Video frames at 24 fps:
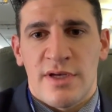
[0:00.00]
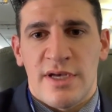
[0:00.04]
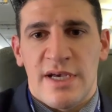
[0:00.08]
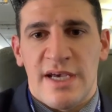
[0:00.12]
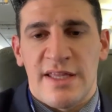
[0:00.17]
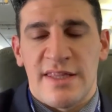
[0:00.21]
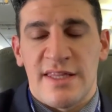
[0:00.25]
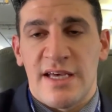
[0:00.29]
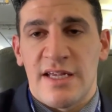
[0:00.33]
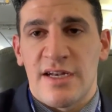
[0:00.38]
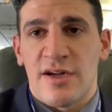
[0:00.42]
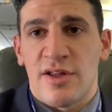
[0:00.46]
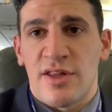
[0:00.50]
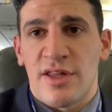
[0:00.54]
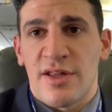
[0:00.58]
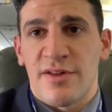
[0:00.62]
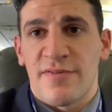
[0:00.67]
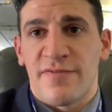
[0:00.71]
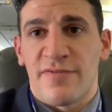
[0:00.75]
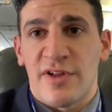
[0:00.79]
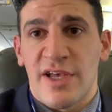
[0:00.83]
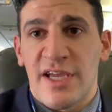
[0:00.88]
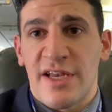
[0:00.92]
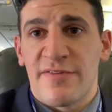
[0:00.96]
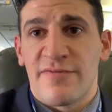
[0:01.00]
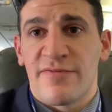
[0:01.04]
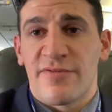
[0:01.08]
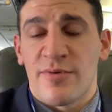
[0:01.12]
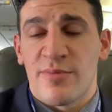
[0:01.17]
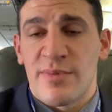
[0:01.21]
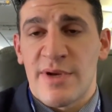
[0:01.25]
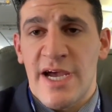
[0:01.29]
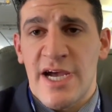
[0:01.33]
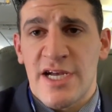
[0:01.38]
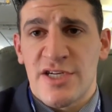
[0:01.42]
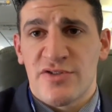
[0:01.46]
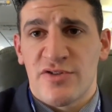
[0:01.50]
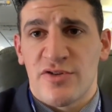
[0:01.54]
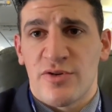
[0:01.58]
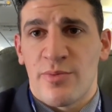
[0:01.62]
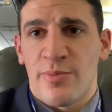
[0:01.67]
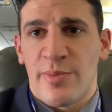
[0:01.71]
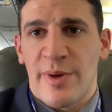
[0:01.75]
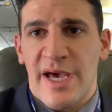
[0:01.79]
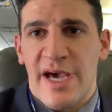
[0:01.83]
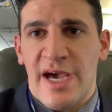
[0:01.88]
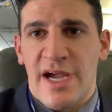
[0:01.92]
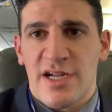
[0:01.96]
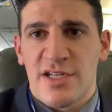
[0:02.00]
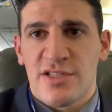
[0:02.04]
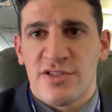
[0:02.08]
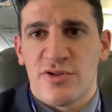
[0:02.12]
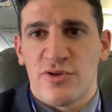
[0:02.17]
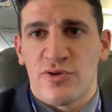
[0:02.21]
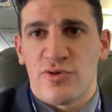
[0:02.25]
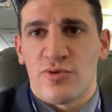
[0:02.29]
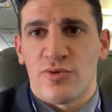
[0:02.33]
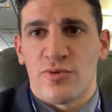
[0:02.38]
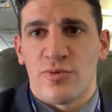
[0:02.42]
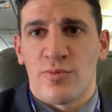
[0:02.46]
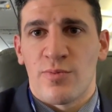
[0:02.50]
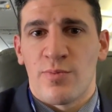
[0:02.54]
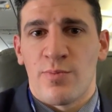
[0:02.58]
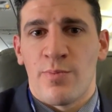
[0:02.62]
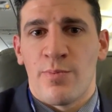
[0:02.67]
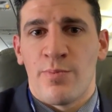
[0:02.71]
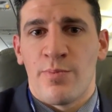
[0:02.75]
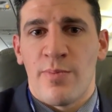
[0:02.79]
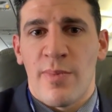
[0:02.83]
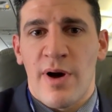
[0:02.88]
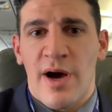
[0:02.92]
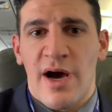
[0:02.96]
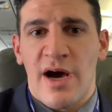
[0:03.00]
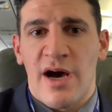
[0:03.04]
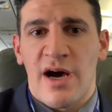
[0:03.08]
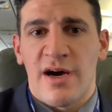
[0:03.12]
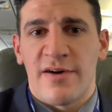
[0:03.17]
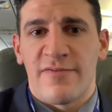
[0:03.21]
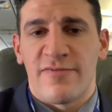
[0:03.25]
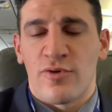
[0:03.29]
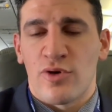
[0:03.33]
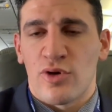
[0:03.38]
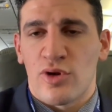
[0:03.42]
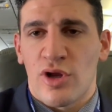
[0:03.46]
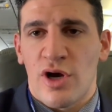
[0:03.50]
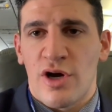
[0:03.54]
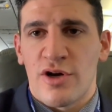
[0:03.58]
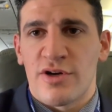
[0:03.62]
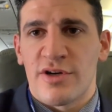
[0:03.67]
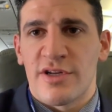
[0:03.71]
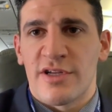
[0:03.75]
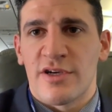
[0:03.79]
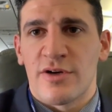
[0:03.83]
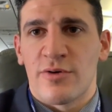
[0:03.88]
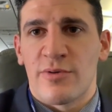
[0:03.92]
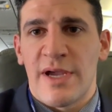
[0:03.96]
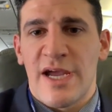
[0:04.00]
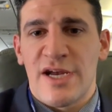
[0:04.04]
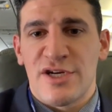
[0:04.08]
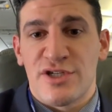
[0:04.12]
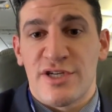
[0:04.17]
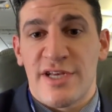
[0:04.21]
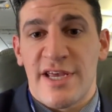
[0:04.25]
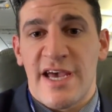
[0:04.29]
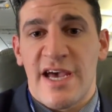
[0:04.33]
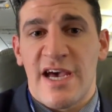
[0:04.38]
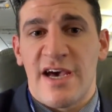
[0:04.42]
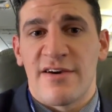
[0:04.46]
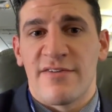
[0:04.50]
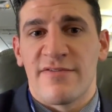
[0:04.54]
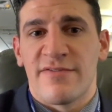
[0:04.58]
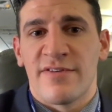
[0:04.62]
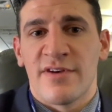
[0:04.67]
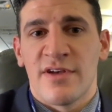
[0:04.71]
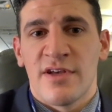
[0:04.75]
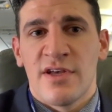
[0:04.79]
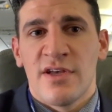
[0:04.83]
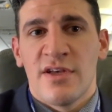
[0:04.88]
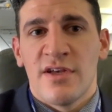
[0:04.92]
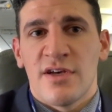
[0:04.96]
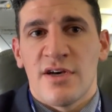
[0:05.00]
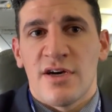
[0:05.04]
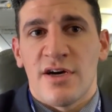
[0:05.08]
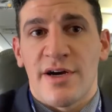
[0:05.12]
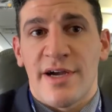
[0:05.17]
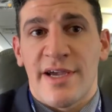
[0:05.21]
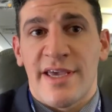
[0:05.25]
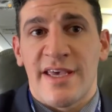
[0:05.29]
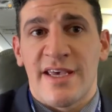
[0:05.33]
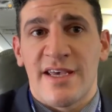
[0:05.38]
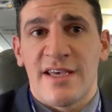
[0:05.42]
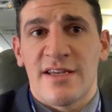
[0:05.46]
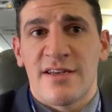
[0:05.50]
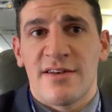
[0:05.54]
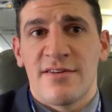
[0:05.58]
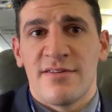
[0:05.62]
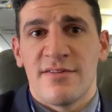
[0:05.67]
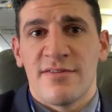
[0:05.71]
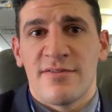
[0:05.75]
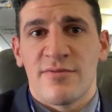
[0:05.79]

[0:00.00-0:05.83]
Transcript: And then on the flight from Nashville back to uh, Fort Lauderdale, we actually have a kid